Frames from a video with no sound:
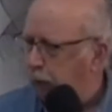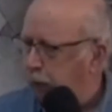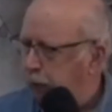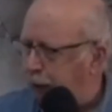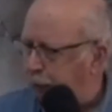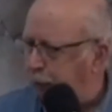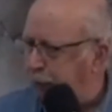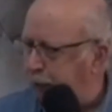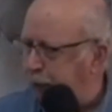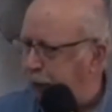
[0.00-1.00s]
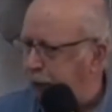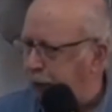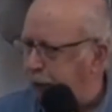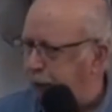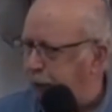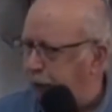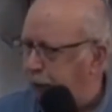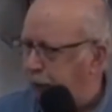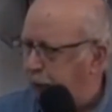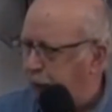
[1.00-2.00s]
type of mentality.
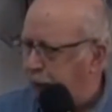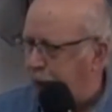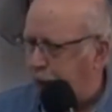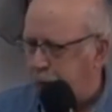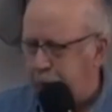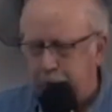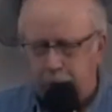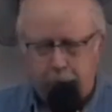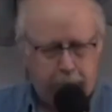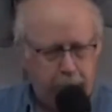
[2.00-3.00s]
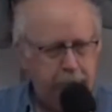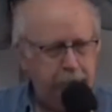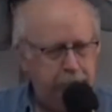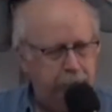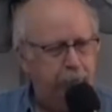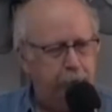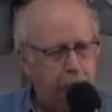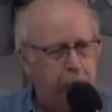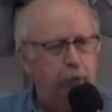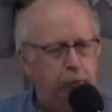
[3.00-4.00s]
That would be a pretty
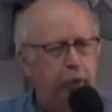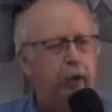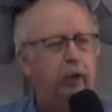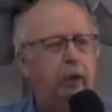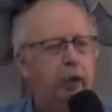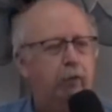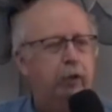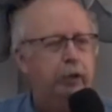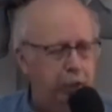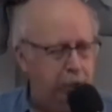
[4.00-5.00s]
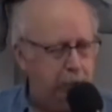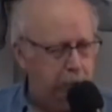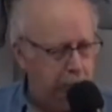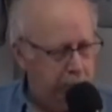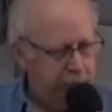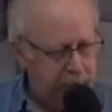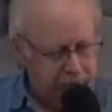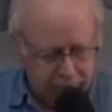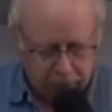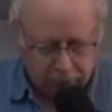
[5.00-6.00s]
difficult thing every day to
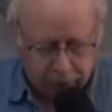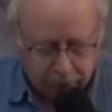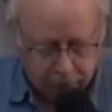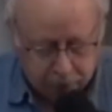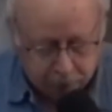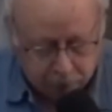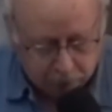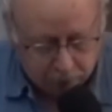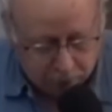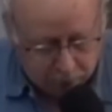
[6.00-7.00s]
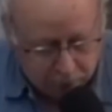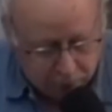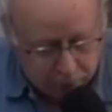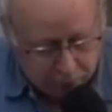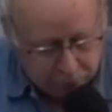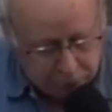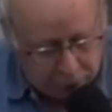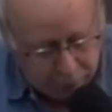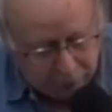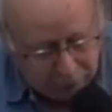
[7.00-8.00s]
deal with.
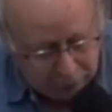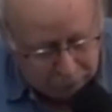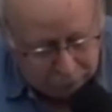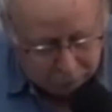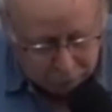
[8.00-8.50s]
John pins some